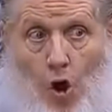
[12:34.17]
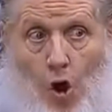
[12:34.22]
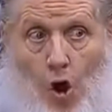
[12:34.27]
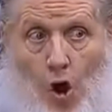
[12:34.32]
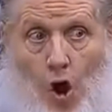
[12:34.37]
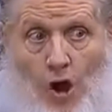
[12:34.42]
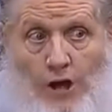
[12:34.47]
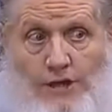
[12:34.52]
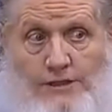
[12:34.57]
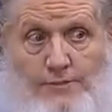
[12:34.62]

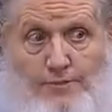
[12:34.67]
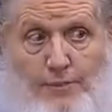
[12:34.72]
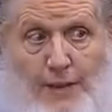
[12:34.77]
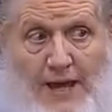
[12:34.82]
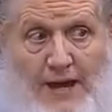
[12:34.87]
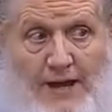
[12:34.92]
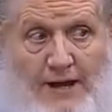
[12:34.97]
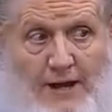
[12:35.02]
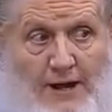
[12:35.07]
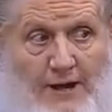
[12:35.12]
or he's
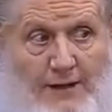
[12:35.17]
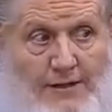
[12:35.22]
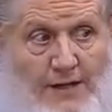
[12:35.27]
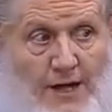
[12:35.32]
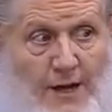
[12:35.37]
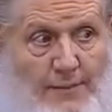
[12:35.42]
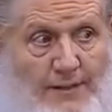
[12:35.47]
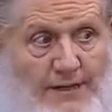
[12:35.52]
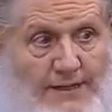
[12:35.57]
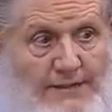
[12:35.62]
planning
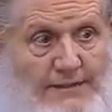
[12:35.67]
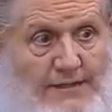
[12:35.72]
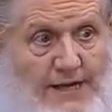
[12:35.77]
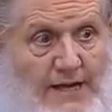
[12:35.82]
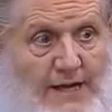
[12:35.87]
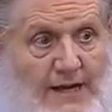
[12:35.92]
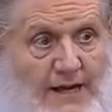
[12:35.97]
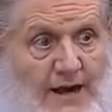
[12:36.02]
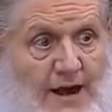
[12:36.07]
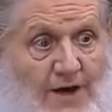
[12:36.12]
on coming
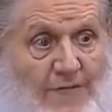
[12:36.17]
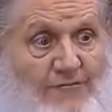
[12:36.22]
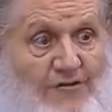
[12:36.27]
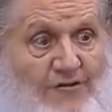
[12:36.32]
and taking